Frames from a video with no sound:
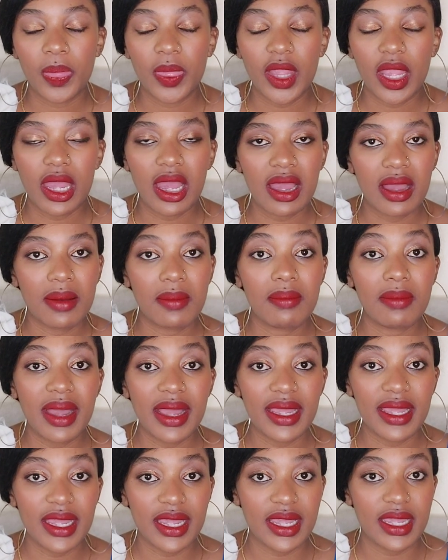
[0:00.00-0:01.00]
uh,
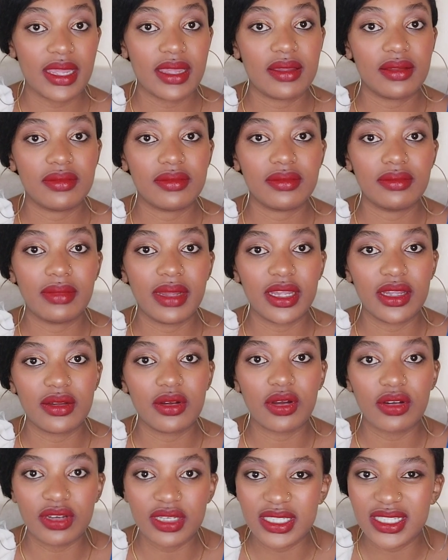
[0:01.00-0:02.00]
my my
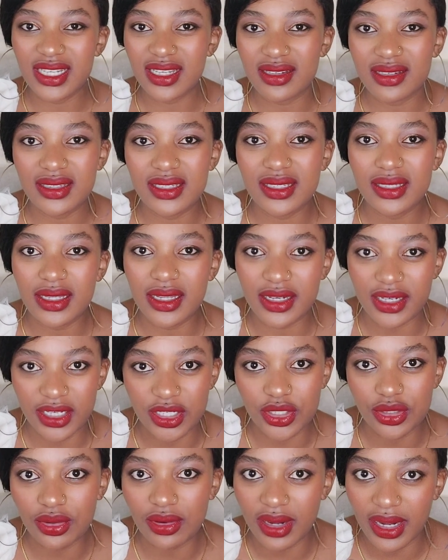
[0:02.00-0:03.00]
content
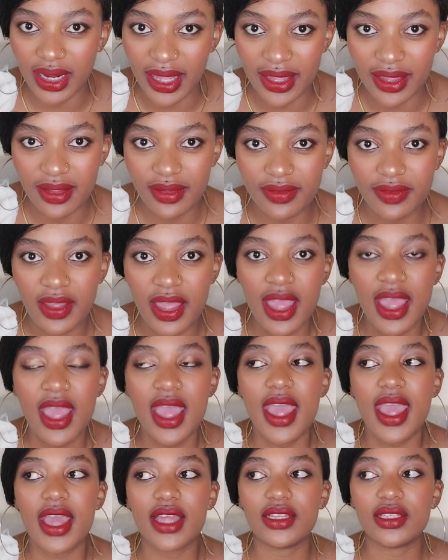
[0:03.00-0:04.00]
creation life,
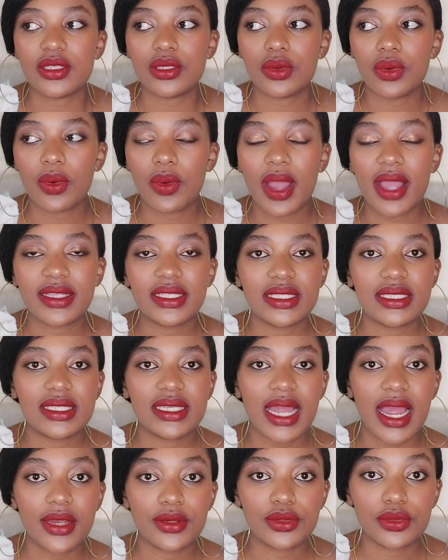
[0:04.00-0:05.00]
and so I just
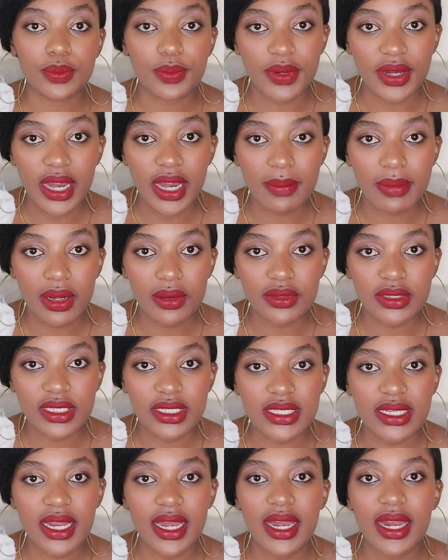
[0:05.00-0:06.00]
had to pray about it.
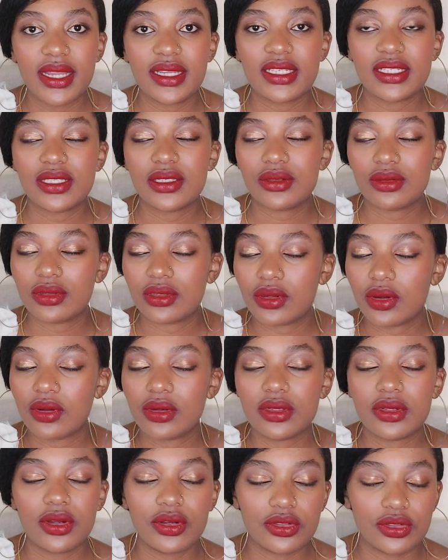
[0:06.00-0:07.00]
And I just told God,
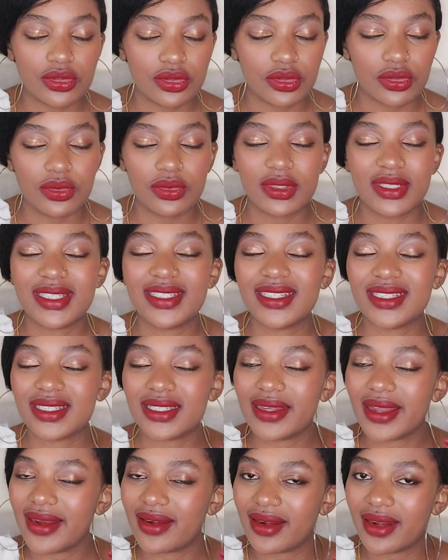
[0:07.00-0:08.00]
"God, you know what? Just
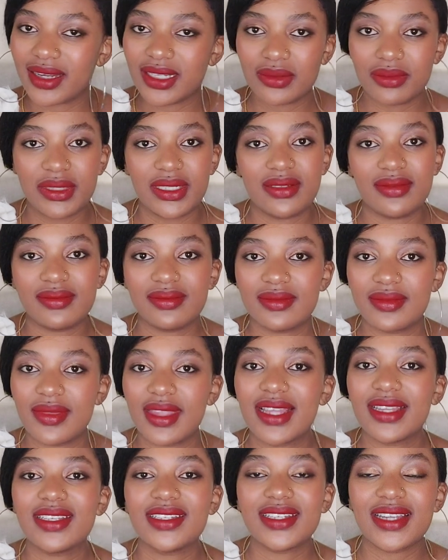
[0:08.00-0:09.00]
direct me.
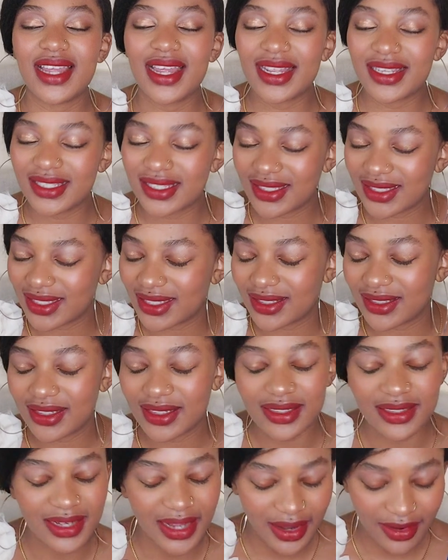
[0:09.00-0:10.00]
Just
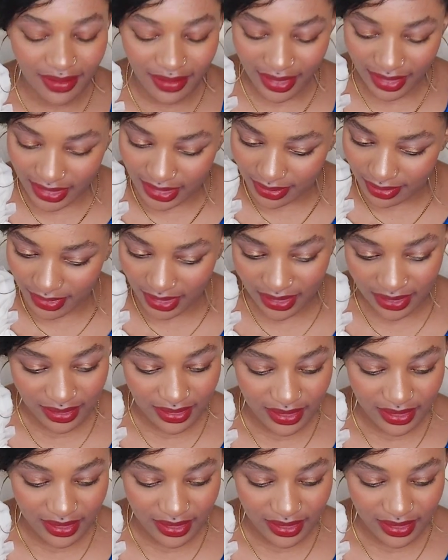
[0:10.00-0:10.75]
direct me."